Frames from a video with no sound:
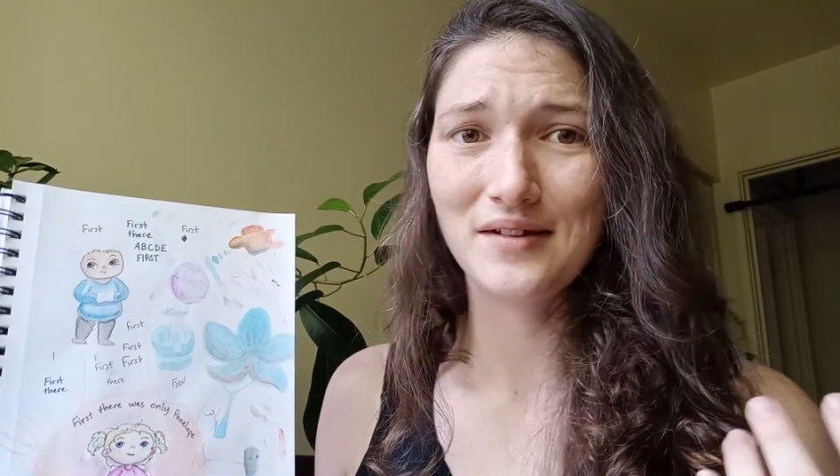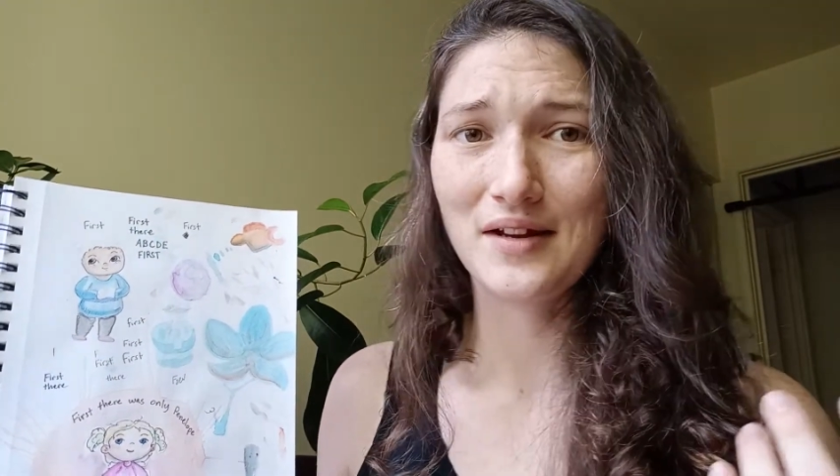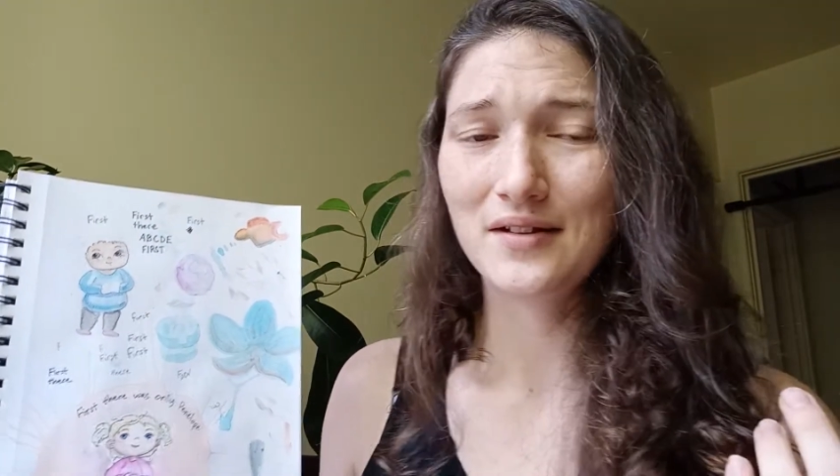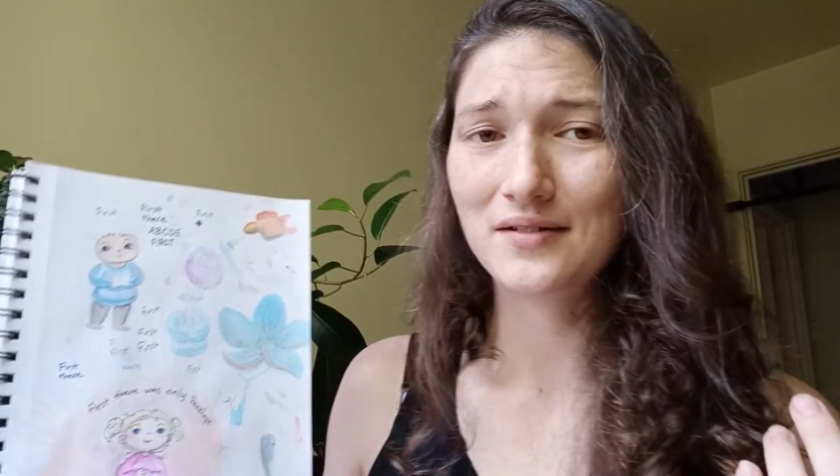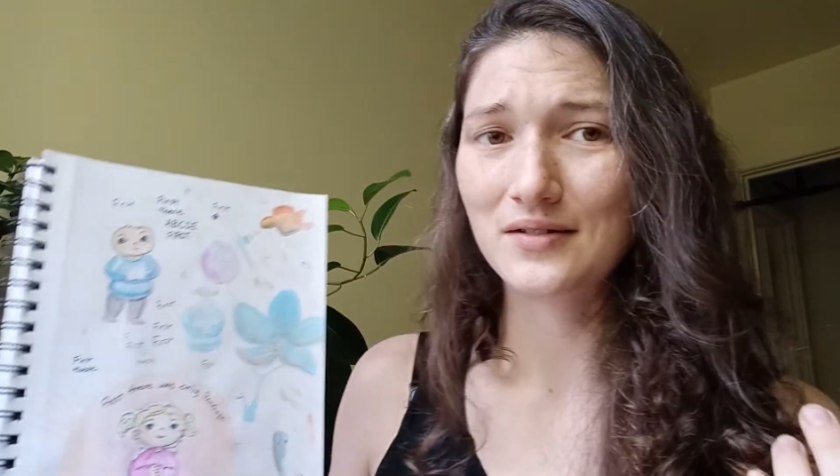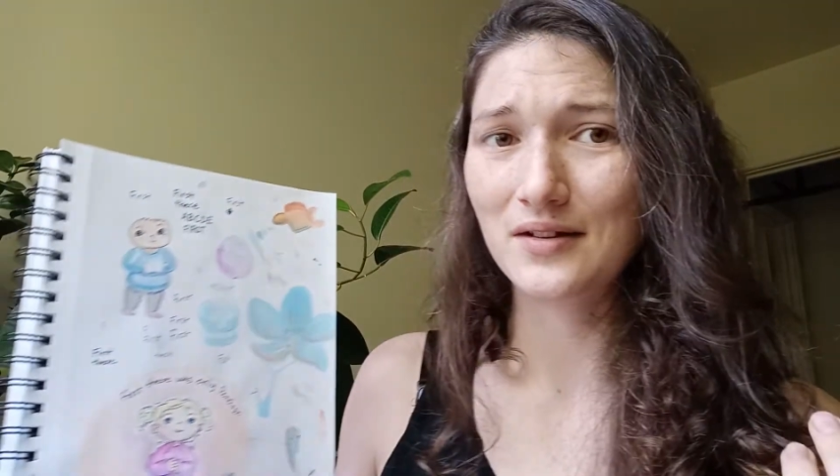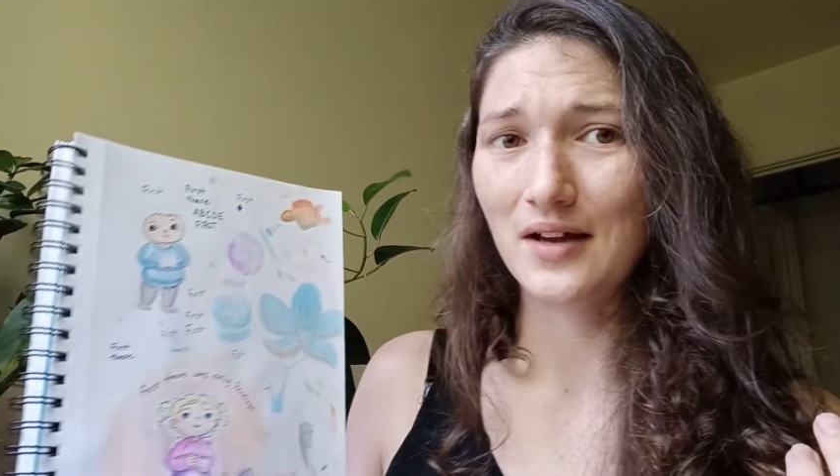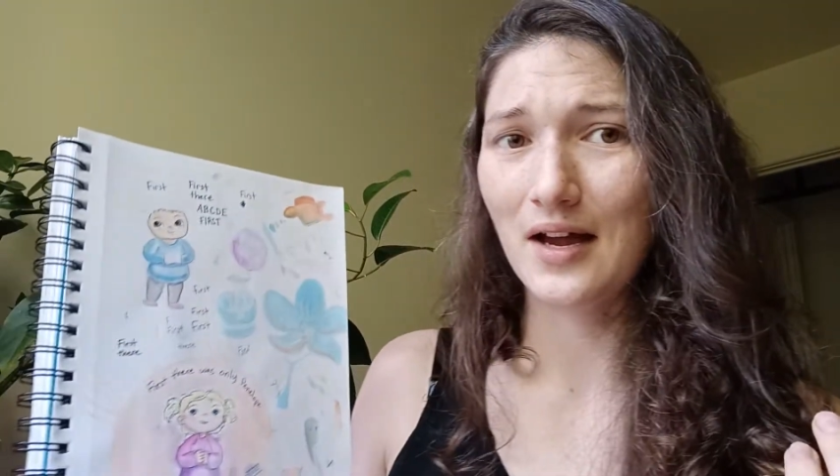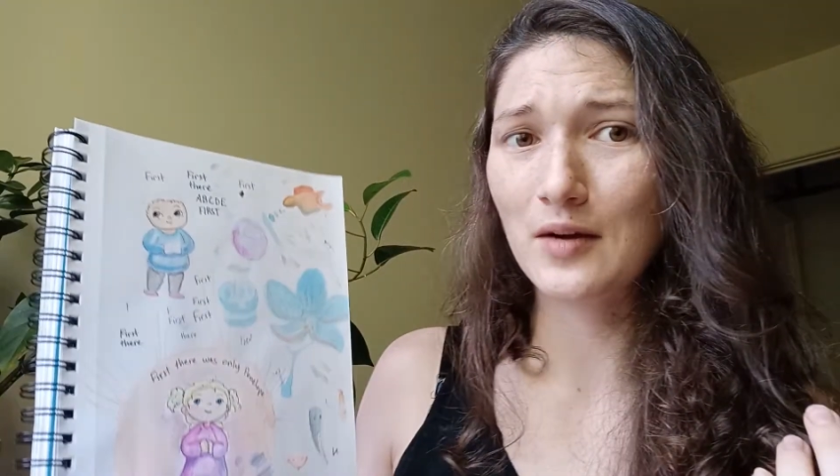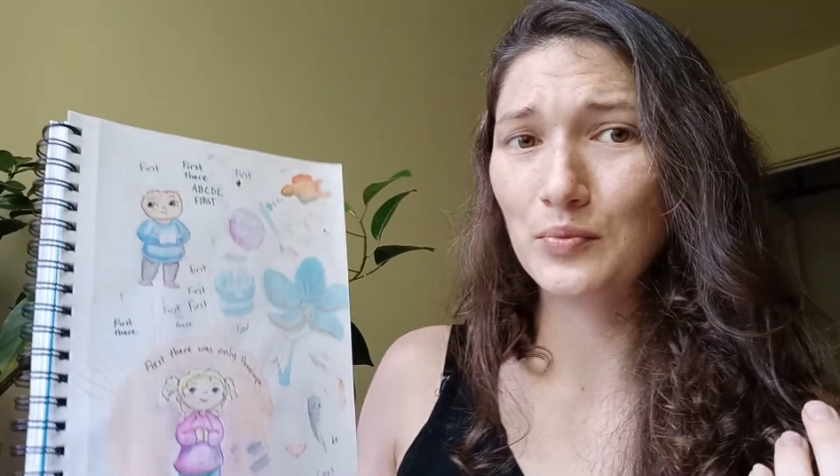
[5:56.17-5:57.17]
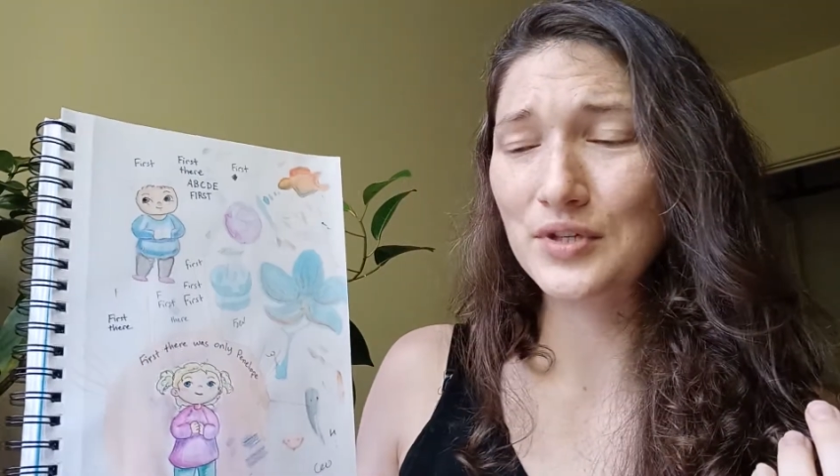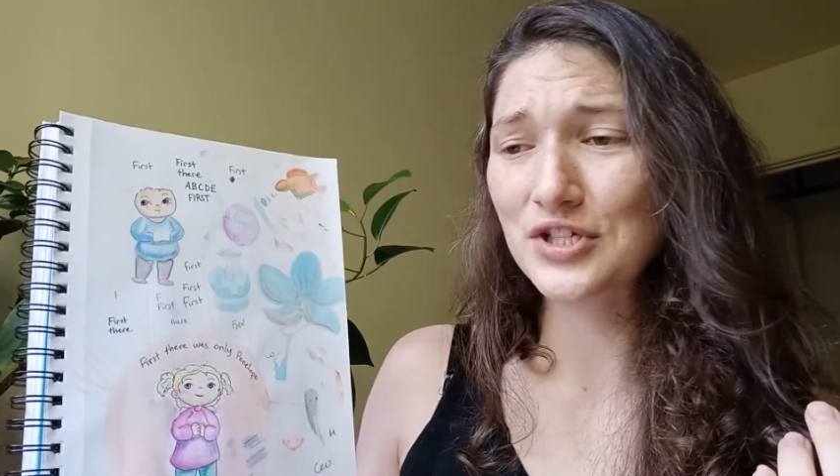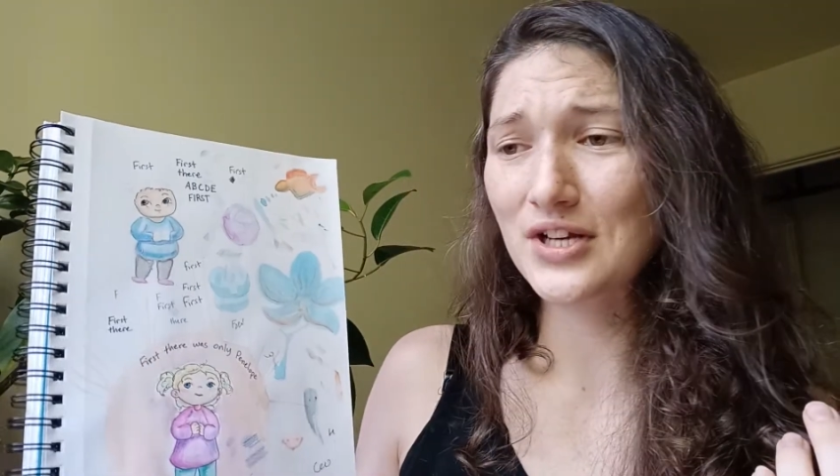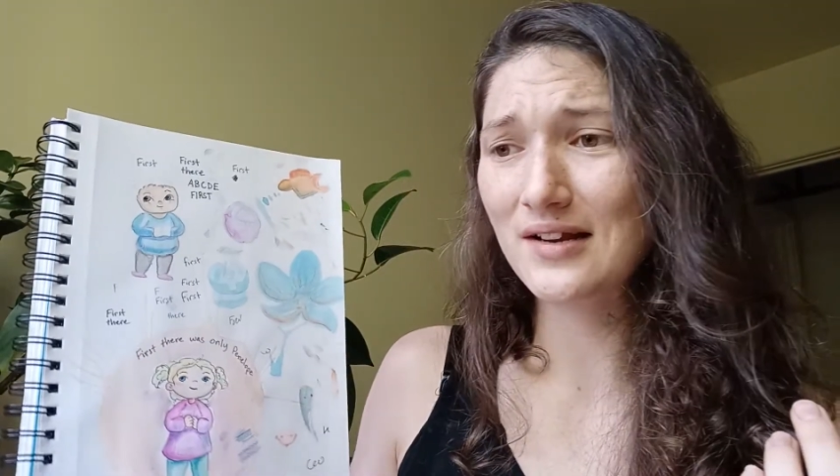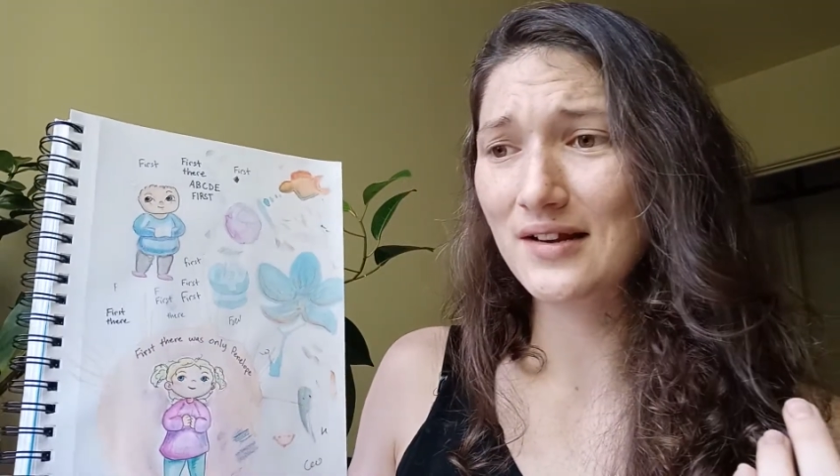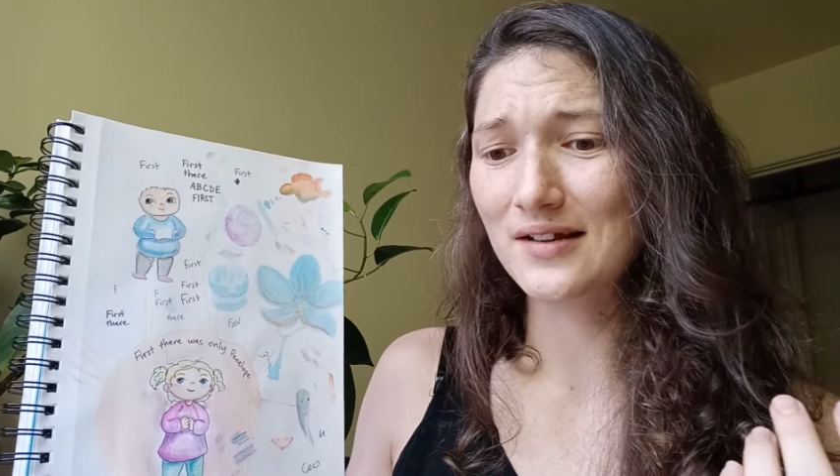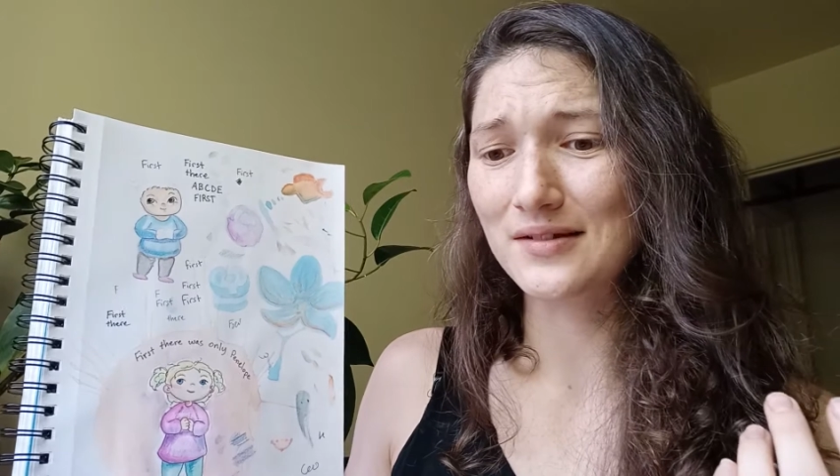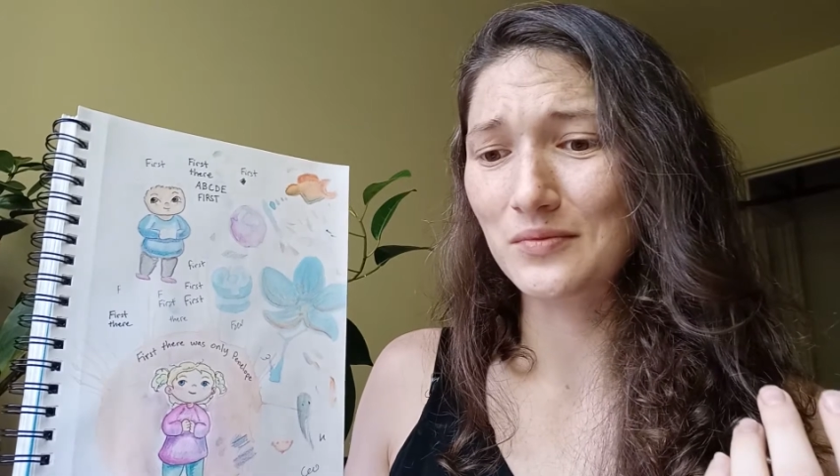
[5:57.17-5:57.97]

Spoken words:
and I appreciated it